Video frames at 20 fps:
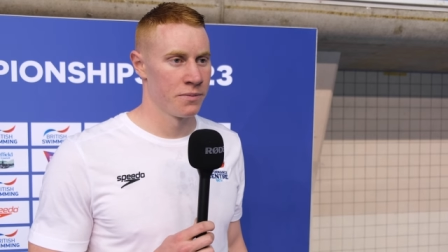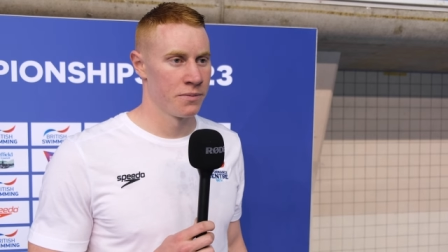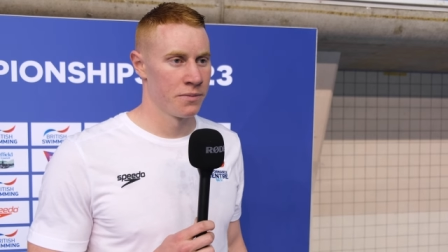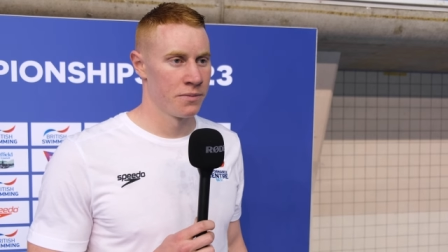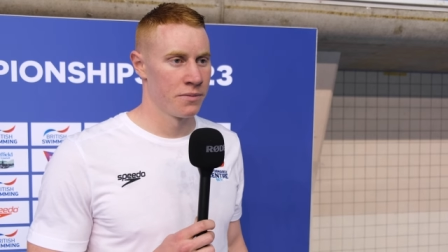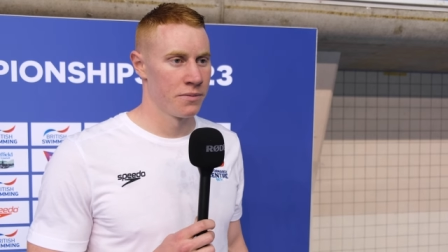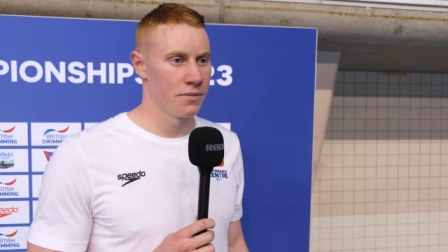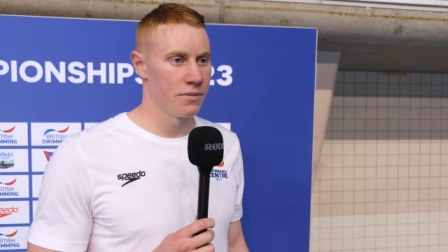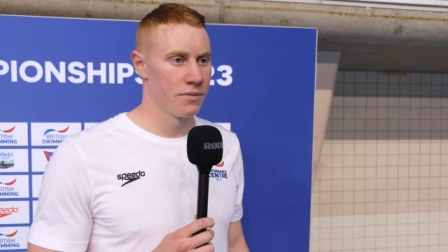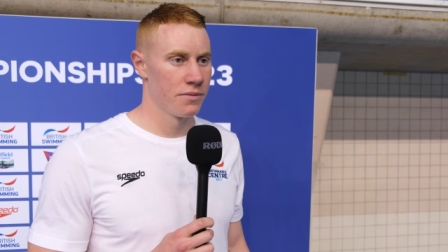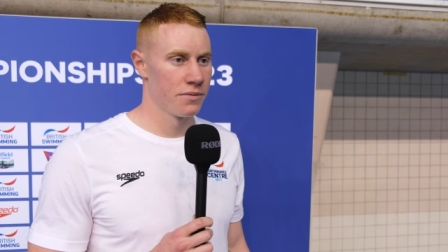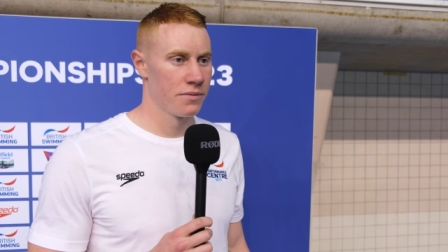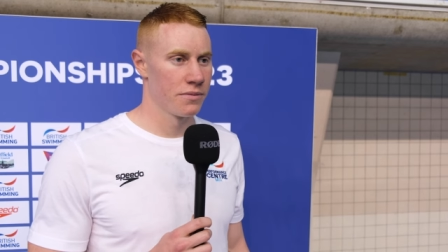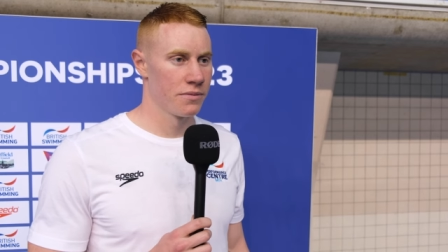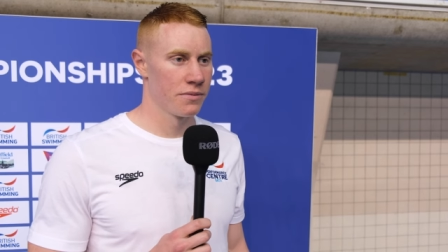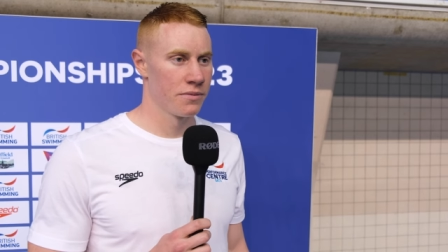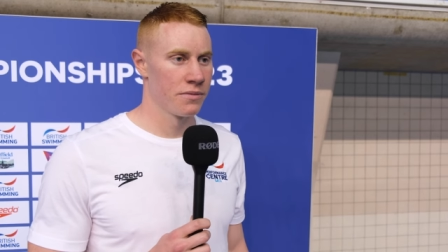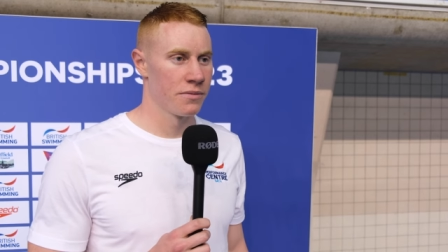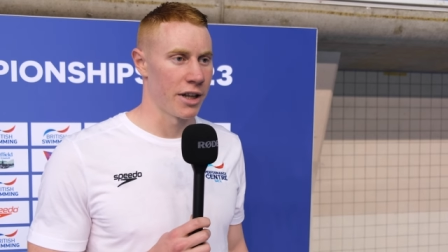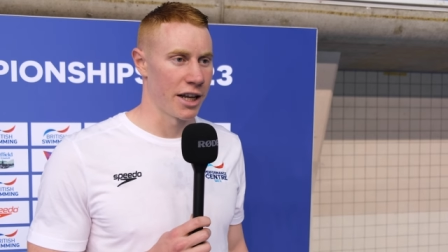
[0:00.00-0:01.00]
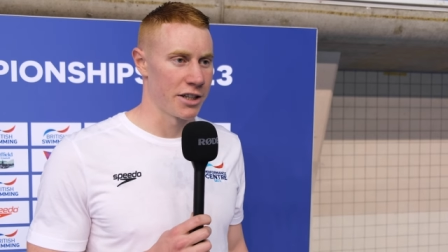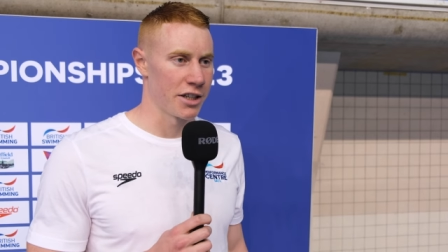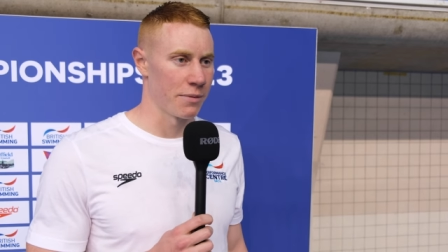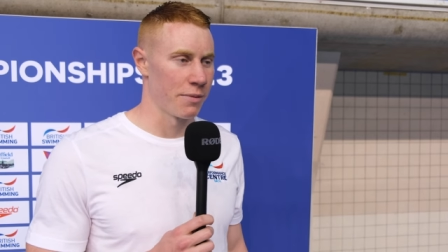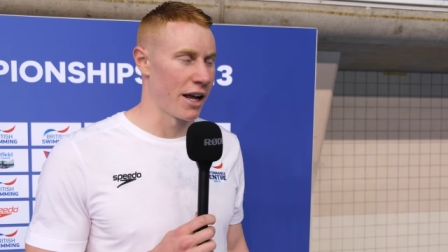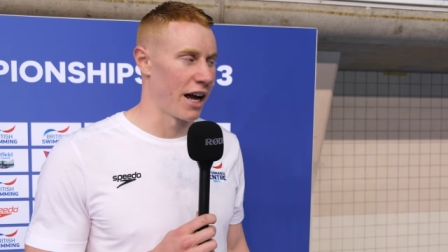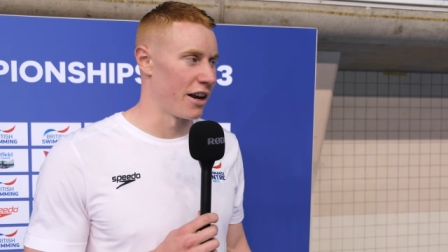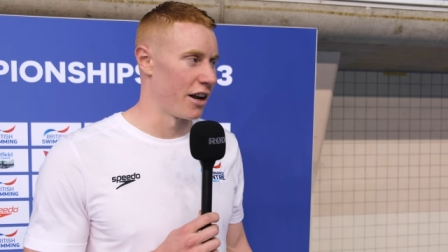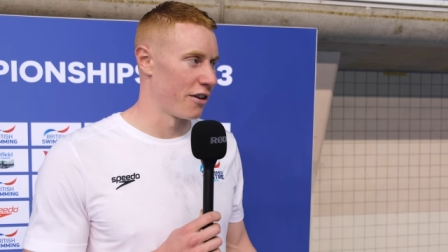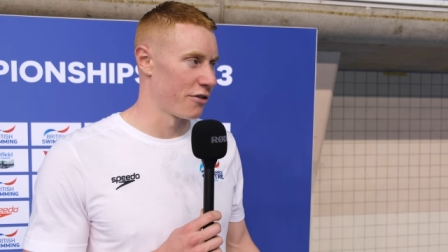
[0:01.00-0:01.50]
Off for a rest now? That's the
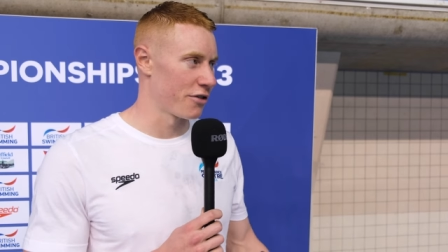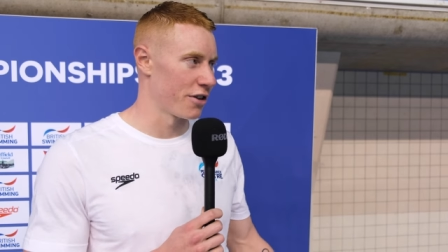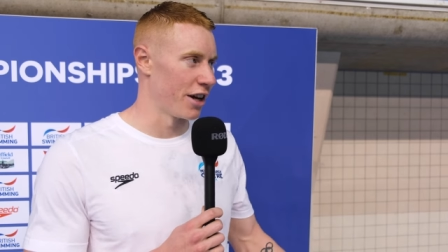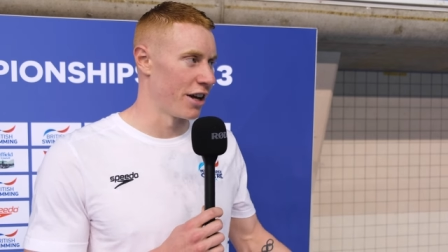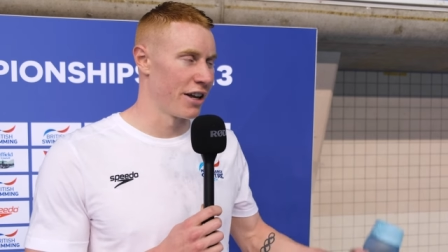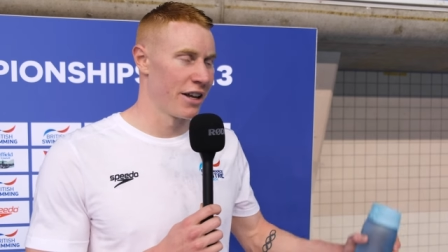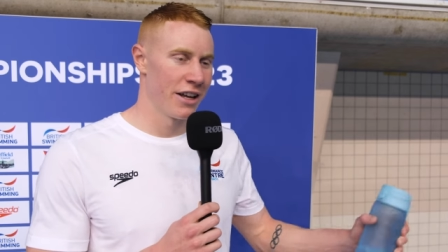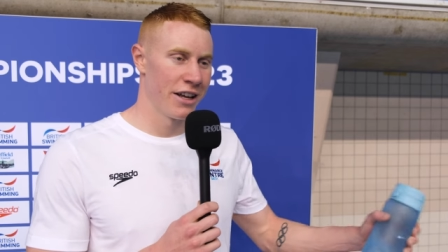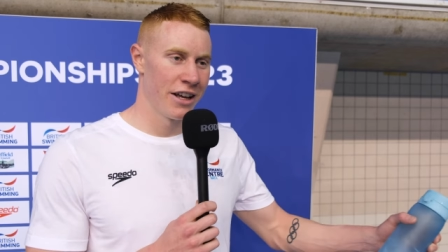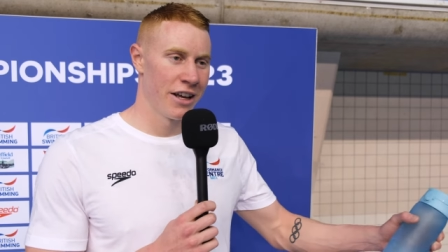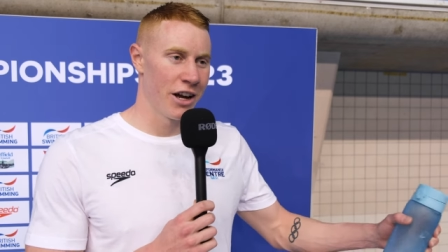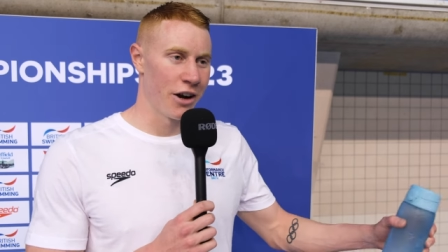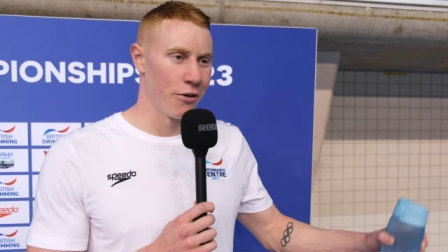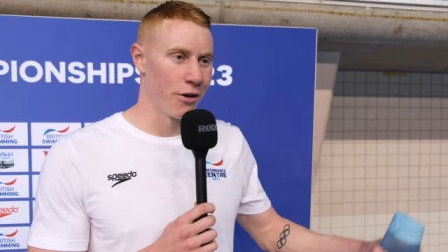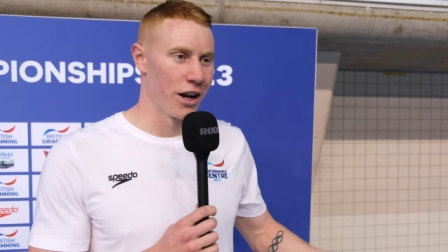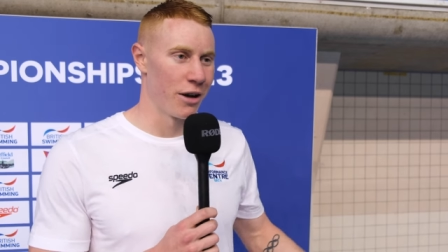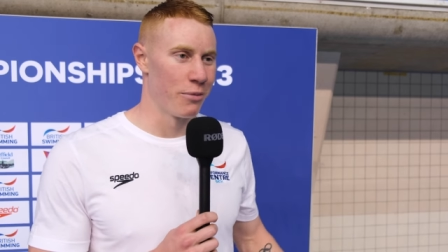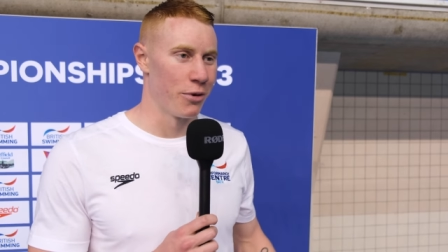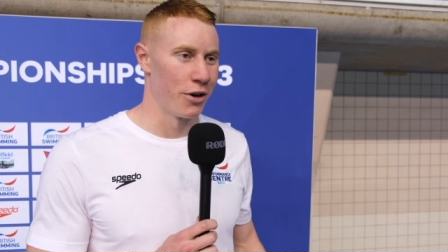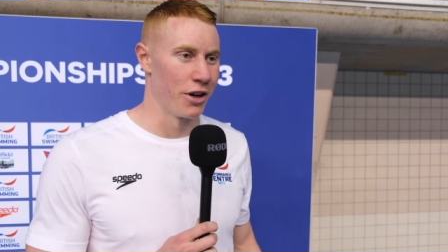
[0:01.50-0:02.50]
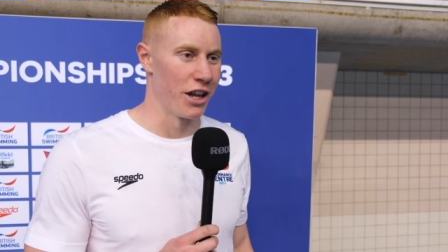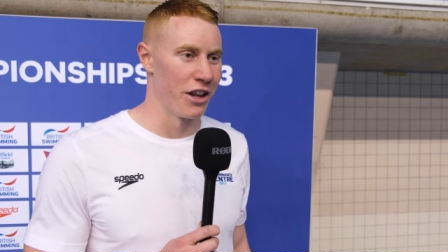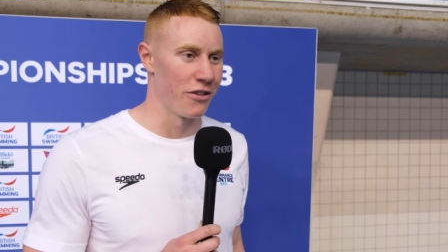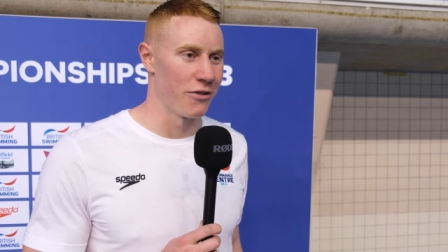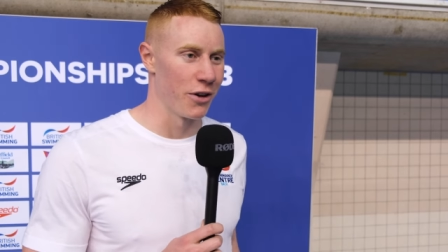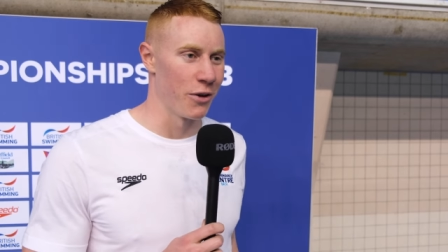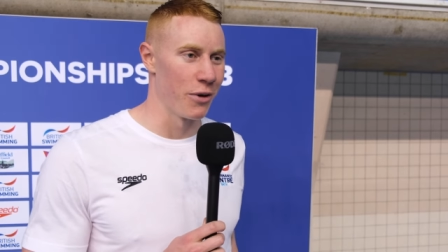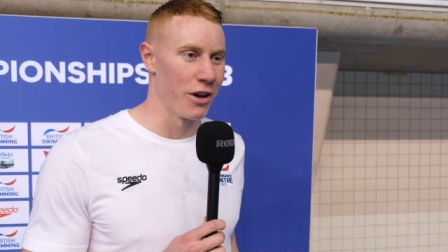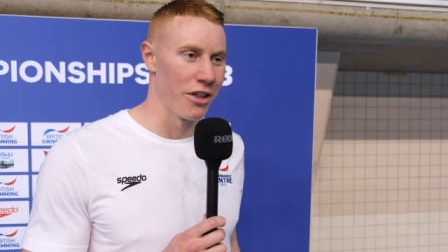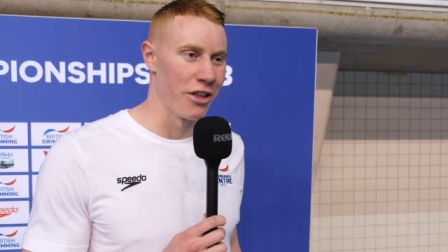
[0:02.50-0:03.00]
plan after a really important
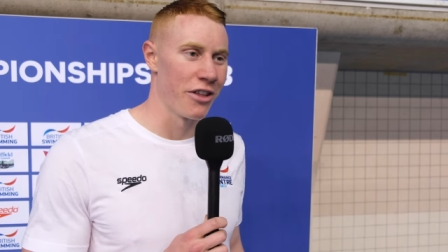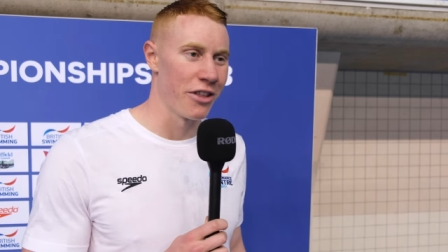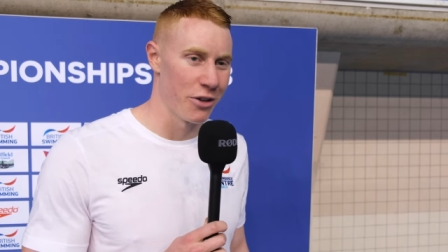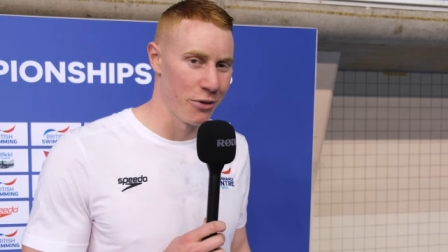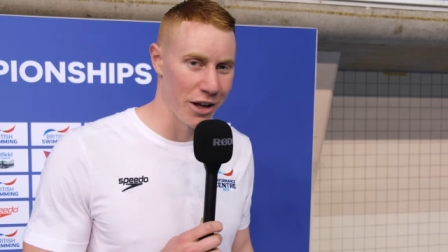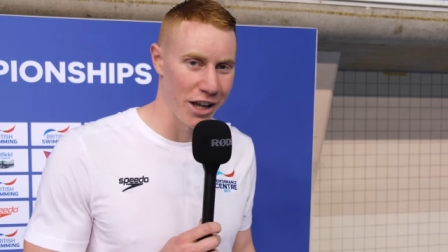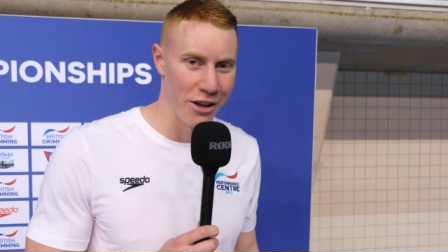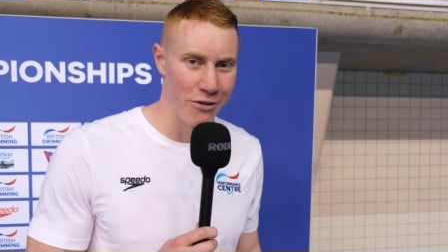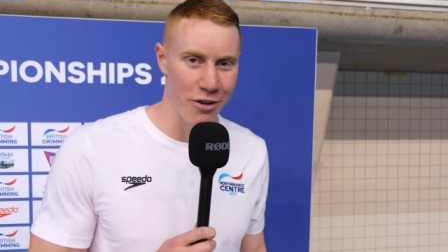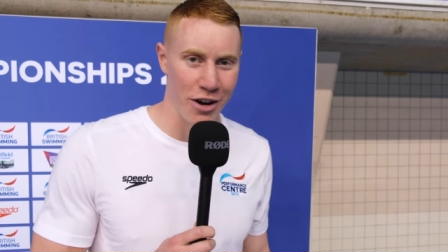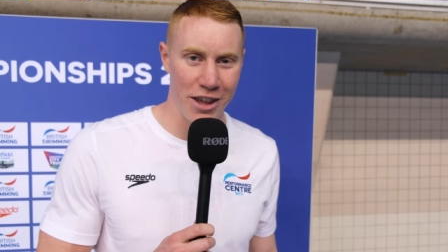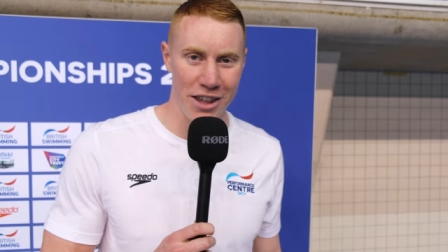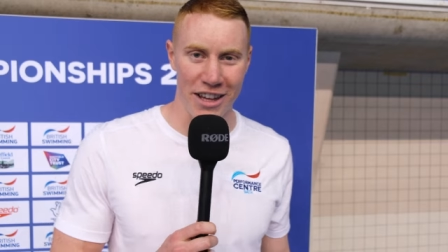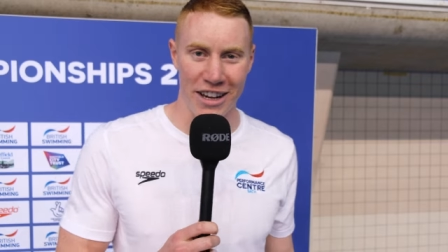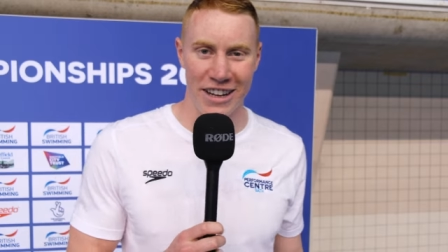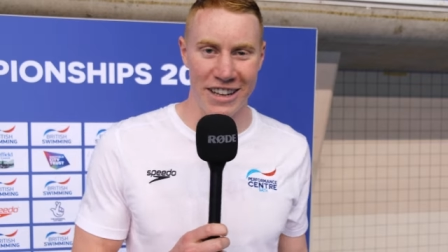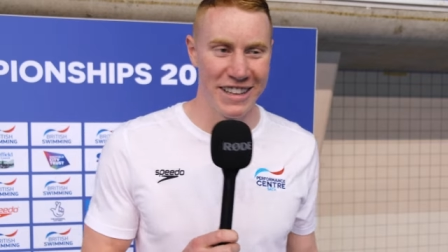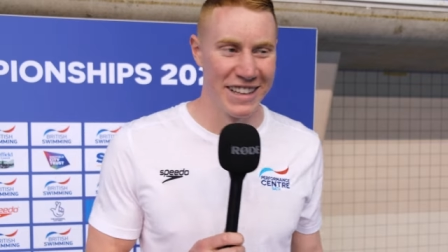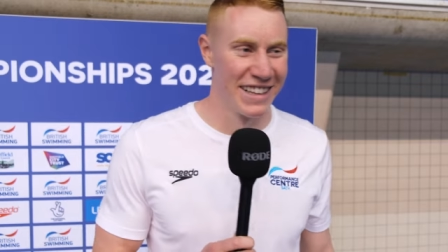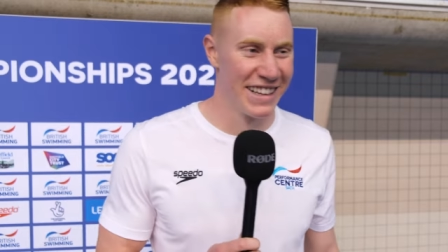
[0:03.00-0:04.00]
interview with the Weekly Freestyle.